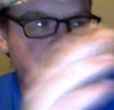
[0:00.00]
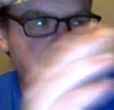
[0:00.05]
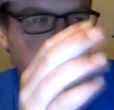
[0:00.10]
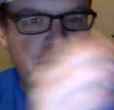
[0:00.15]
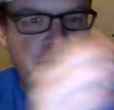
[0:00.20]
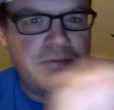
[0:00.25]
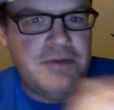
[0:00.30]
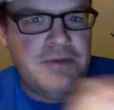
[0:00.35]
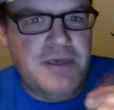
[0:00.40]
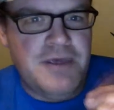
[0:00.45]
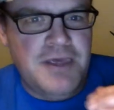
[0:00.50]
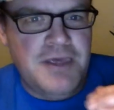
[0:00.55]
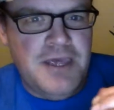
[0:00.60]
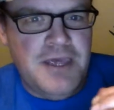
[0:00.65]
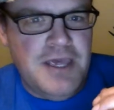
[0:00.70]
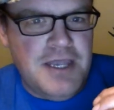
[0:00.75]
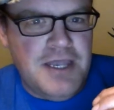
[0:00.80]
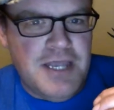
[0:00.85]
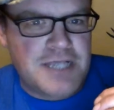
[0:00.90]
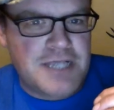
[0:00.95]
Trump.
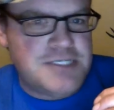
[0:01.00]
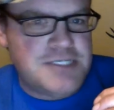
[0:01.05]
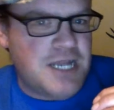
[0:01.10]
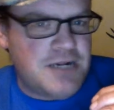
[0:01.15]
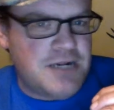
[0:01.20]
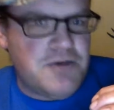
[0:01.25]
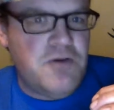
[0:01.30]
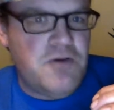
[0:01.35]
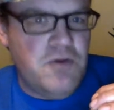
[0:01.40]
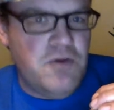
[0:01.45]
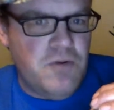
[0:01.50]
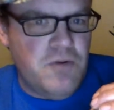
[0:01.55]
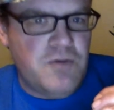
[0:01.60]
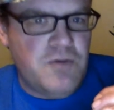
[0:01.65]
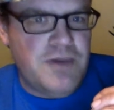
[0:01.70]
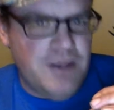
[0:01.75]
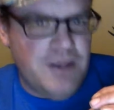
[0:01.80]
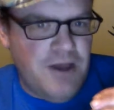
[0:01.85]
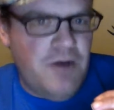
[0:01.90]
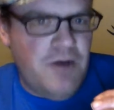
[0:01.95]
next Doctor Who,
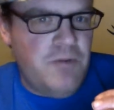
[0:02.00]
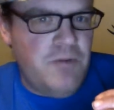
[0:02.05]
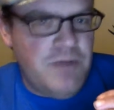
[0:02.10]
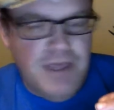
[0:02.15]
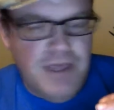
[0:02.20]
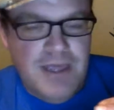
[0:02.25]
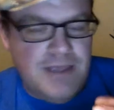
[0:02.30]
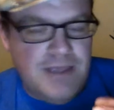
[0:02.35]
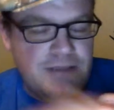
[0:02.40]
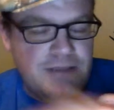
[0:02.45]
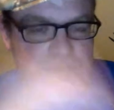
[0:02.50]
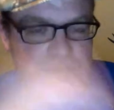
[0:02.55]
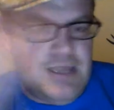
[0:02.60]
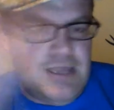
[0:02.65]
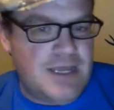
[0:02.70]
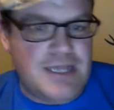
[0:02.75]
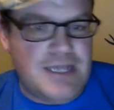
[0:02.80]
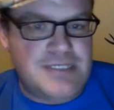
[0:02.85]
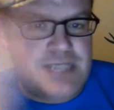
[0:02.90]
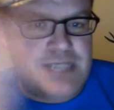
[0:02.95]
you know?
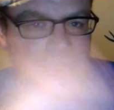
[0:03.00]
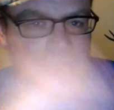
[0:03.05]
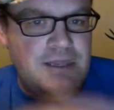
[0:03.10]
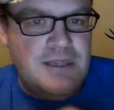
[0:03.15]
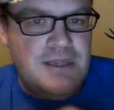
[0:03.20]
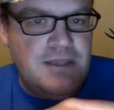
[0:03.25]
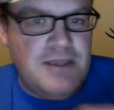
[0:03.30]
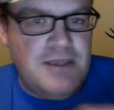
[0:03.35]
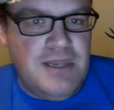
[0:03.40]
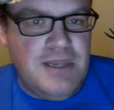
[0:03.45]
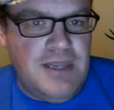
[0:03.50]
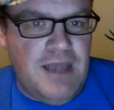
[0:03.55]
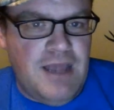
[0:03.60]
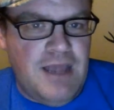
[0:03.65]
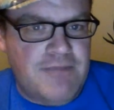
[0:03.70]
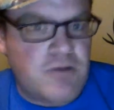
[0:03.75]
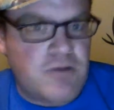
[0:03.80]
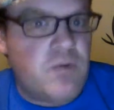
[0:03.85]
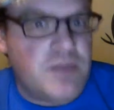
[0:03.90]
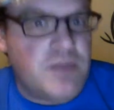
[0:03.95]
Like I said, he'd
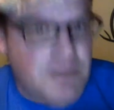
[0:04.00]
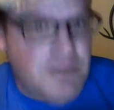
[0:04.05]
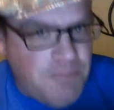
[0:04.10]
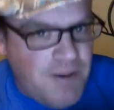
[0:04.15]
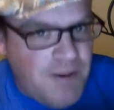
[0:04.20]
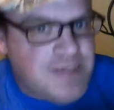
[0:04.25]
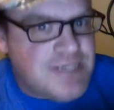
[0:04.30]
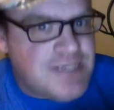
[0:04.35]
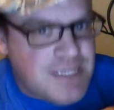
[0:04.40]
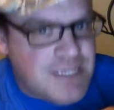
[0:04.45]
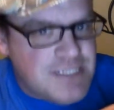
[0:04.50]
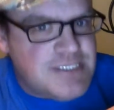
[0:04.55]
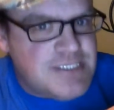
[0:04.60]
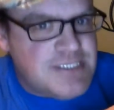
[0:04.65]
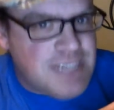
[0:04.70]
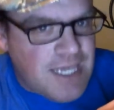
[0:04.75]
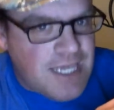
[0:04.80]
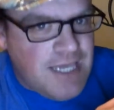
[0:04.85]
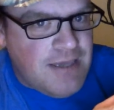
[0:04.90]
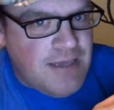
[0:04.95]
have to quit the
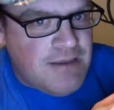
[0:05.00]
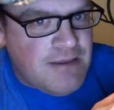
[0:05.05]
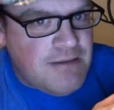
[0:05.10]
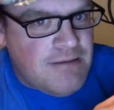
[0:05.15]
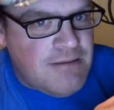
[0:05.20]
presidency